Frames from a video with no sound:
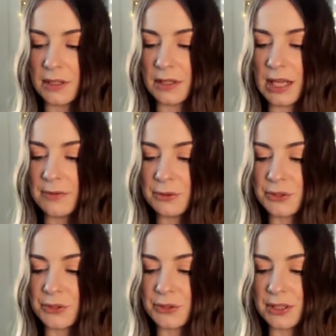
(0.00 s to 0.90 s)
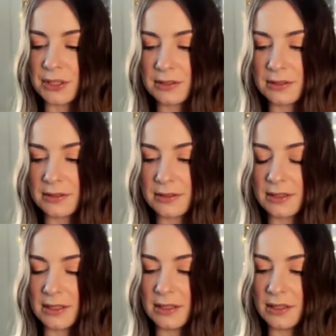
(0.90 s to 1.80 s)
Level Tuning.
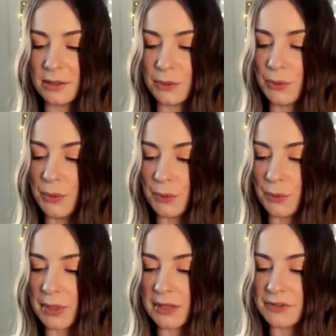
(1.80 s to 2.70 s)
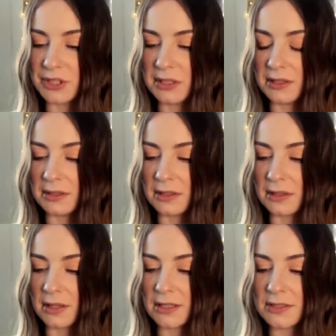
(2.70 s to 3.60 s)
Oh, we have Jain,
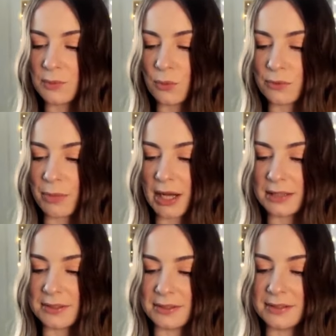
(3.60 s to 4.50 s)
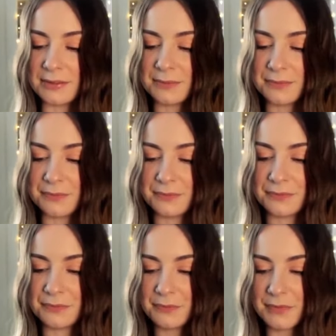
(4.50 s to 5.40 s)
Lightsworn Paladin.
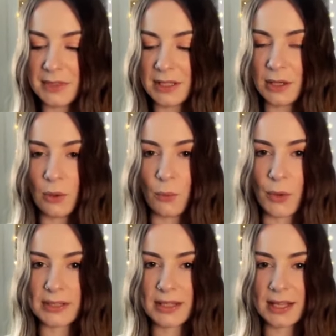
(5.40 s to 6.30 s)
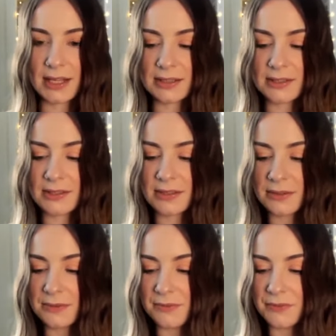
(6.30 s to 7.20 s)
Wetlands,
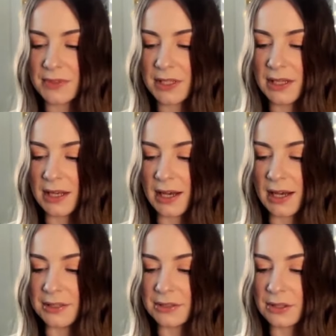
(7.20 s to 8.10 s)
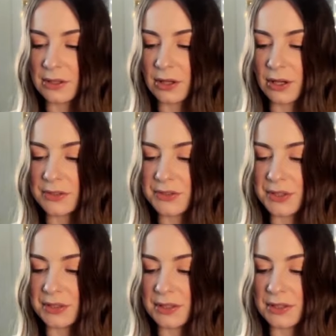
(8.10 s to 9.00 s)
and
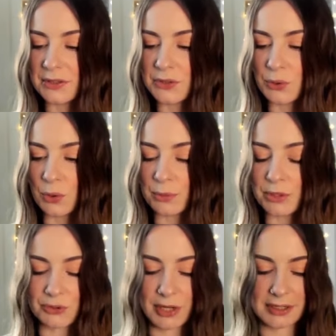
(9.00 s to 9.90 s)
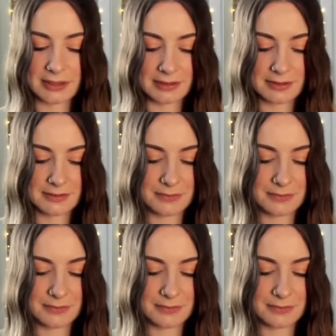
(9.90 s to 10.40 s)
Cloudian Storm Dragon.